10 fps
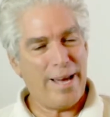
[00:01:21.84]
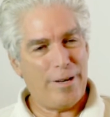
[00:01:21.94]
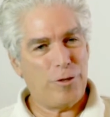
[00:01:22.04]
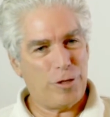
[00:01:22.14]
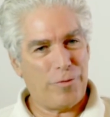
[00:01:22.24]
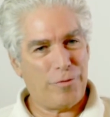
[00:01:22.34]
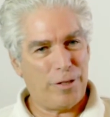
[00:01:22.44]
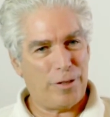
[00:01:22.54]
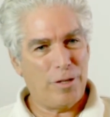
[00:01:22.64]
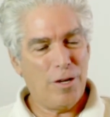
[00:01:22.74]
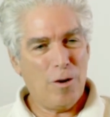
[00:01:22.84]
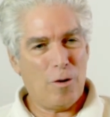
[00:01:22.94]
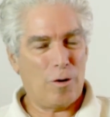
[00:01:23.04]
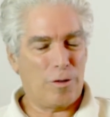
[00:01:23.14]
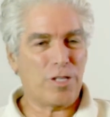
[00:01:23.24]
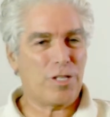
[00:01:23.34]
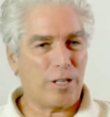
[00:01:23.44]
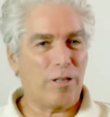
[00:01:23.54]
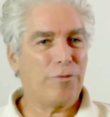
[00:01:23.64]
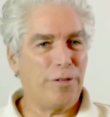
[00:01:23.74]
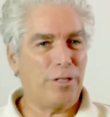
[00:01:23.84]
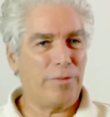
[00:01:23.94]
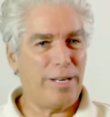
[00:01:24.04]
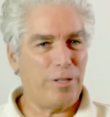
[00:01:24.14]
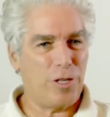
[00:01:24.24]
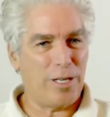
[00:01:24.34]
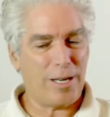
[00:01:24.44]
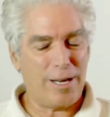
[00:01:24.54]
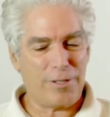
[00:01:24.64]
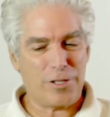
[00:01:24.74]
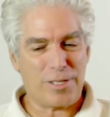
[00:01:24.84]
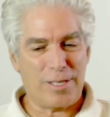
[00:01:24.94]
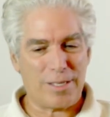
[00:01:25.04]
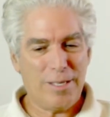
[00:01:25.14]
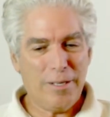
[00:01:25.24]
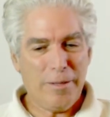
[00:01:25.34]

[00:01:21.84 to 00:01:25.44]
energy field, or the subtle field of energy and consciousness.